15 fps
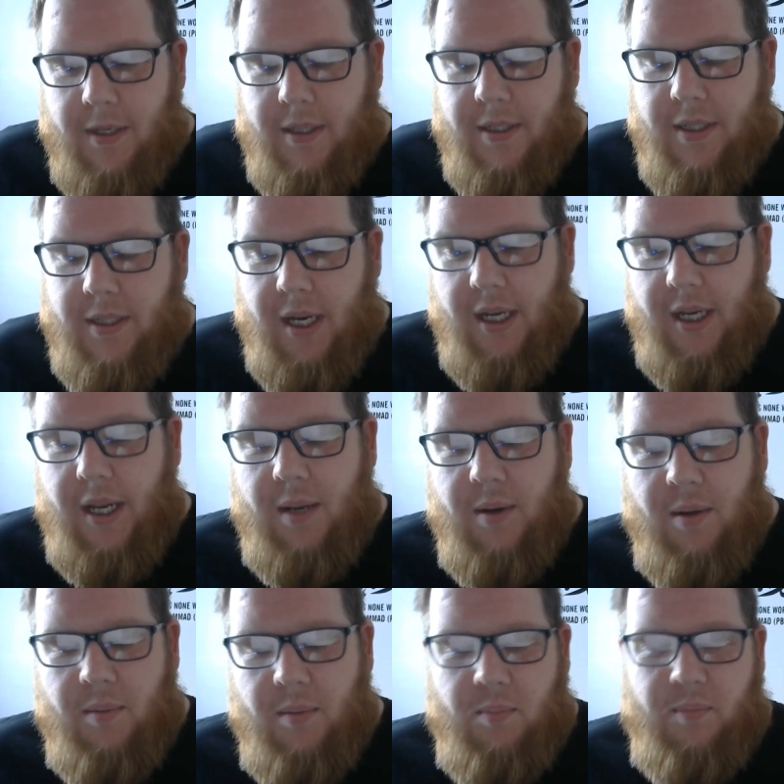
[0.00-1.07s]

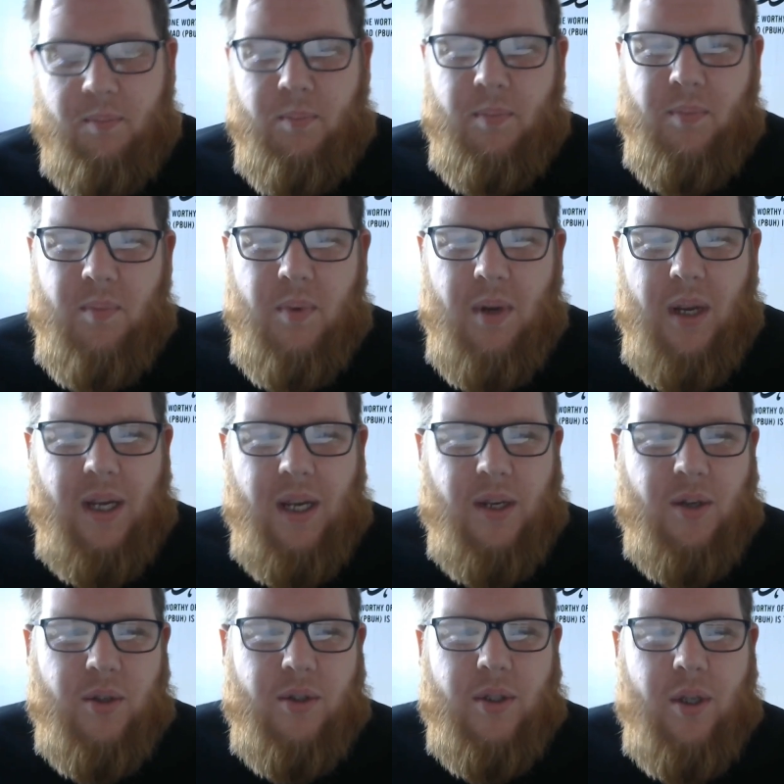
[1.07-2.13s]
And he
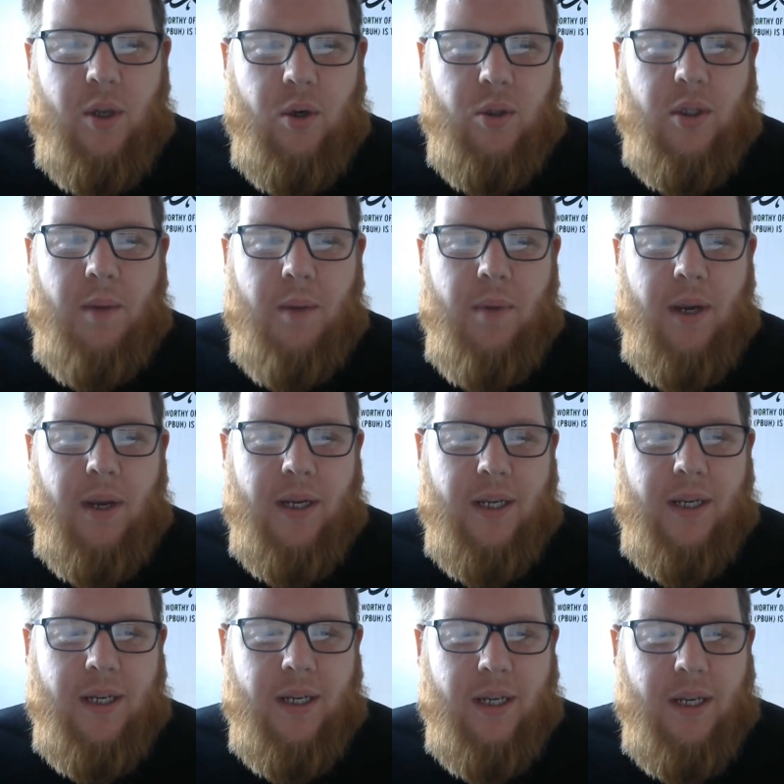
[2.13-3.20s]
just looked at me
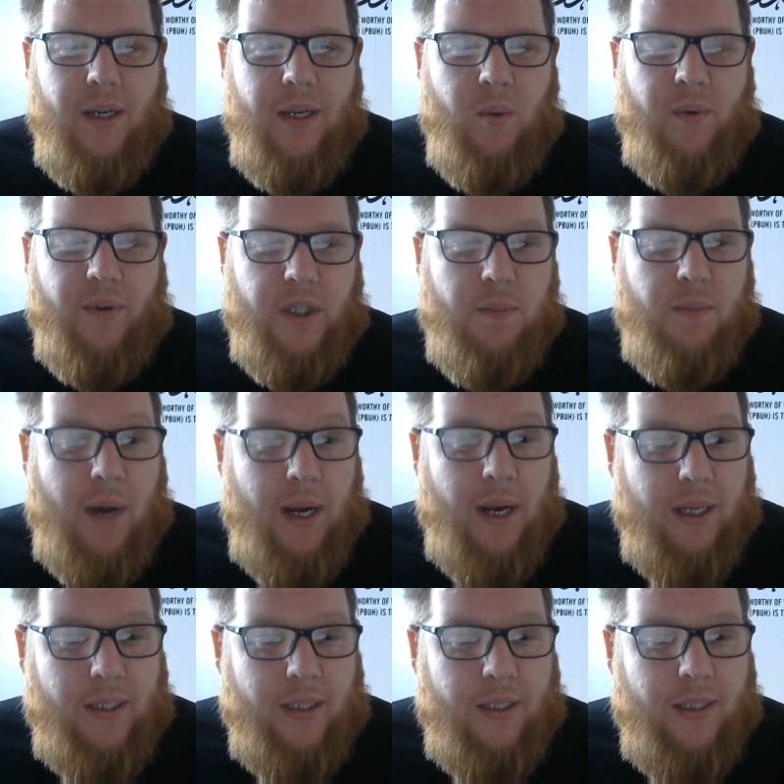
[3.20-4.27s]
with a
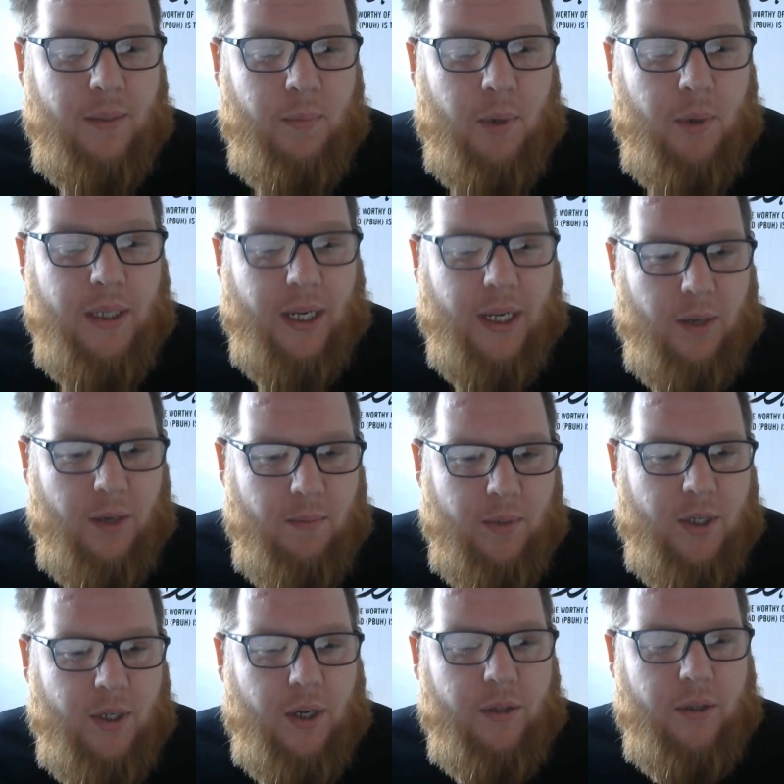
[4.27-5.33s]
smile, put his hand on my
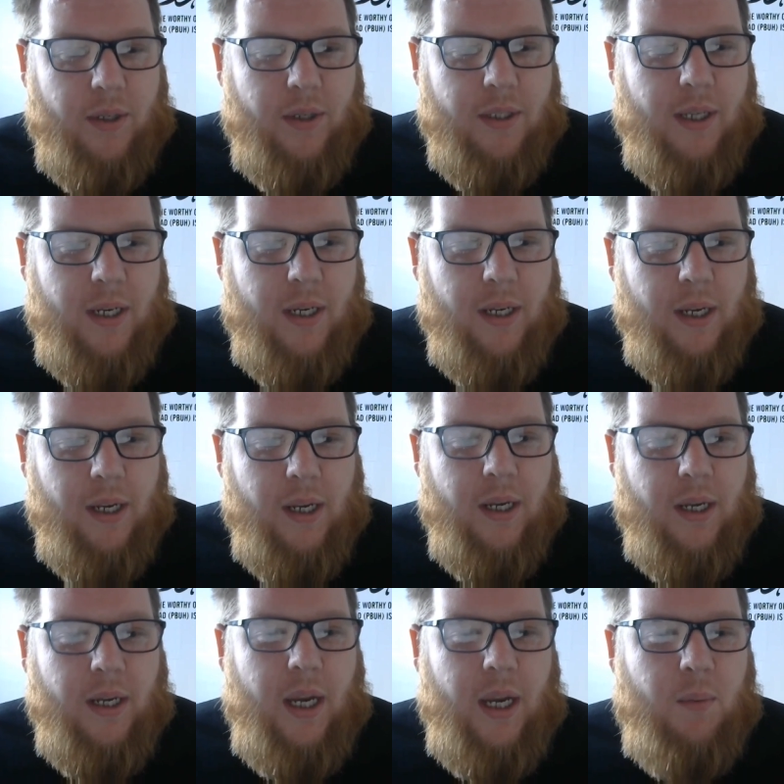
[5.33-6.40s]
shoulder and said,
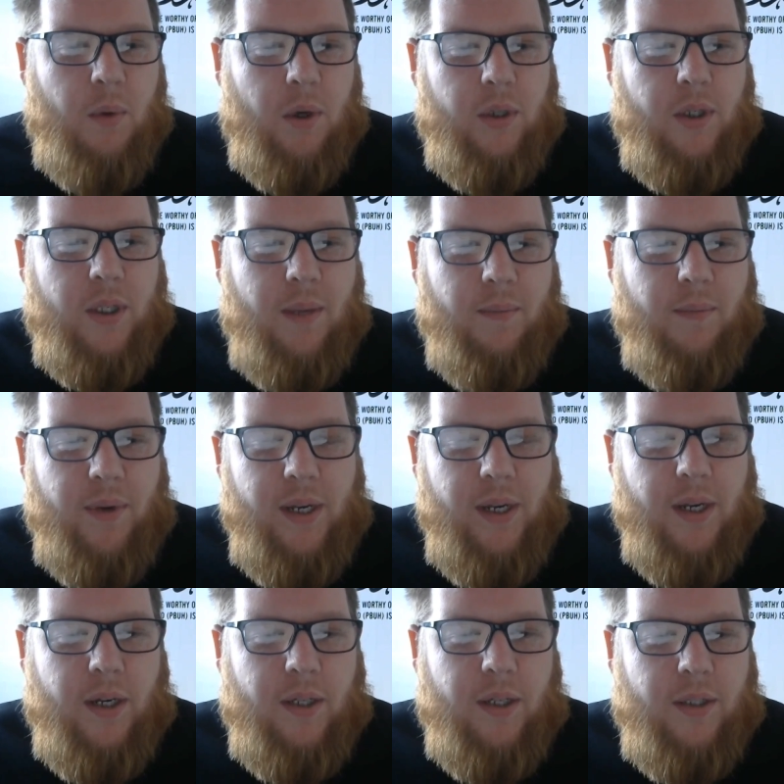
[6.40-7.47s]
keep watching them
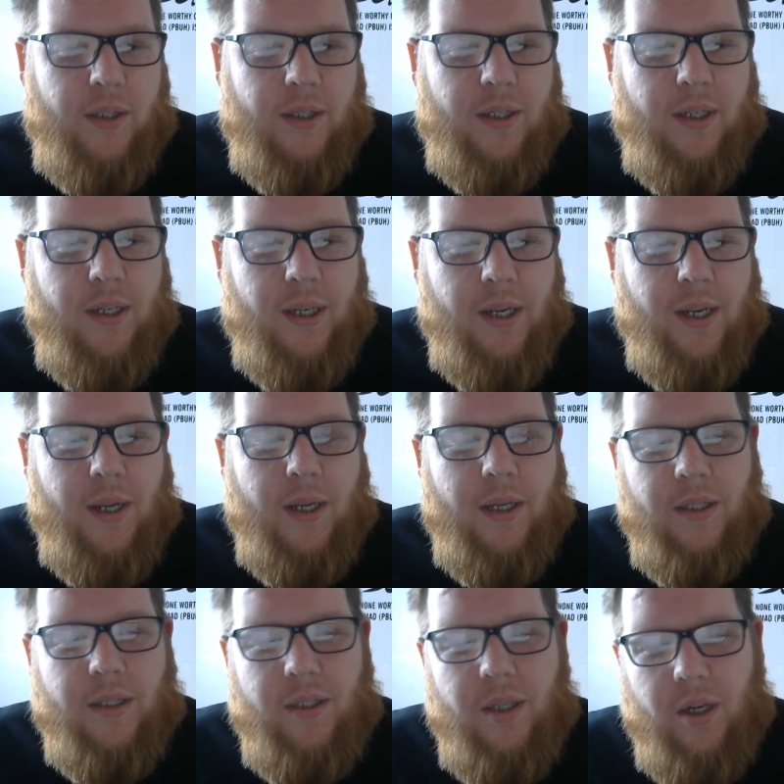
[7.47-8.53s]
videos.
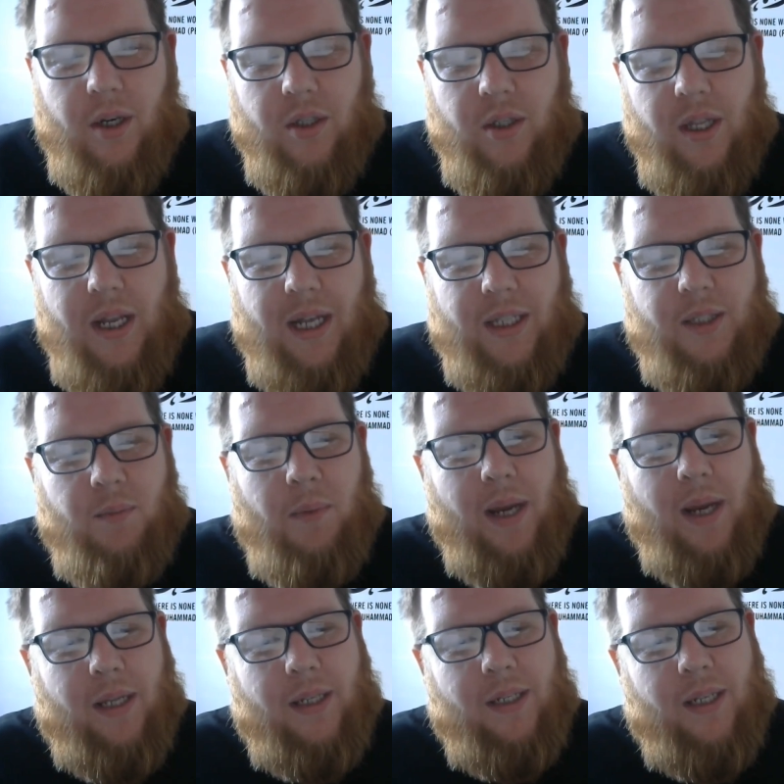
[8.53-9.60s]
So because of that
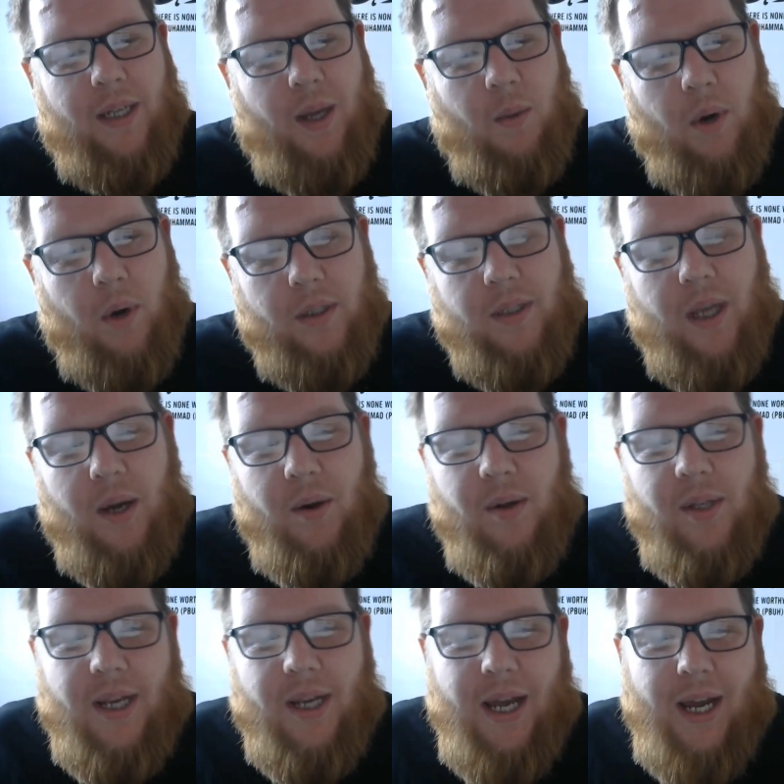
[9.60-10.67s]
smile, I walked out
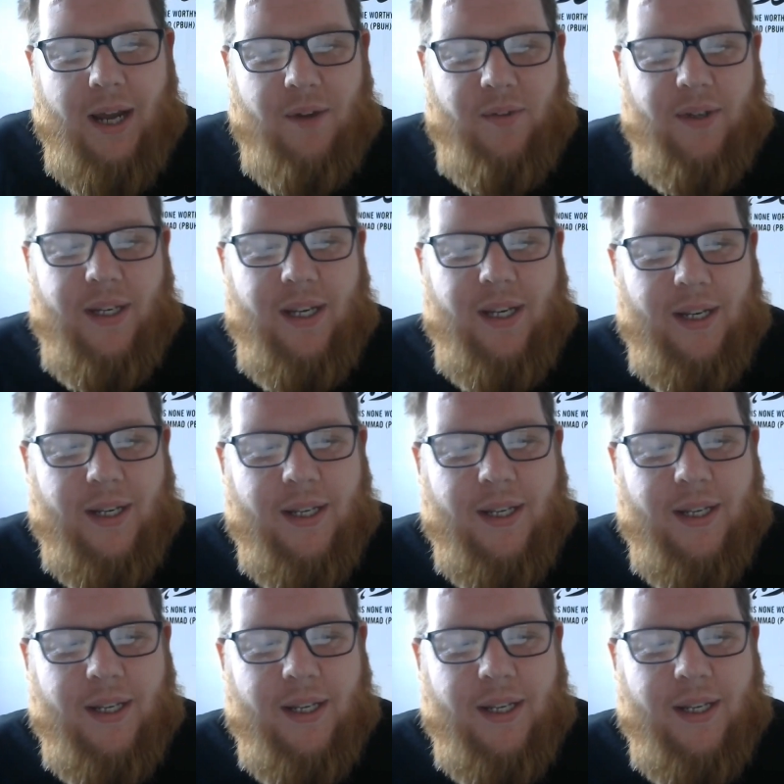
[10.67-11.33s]
of the car thinking,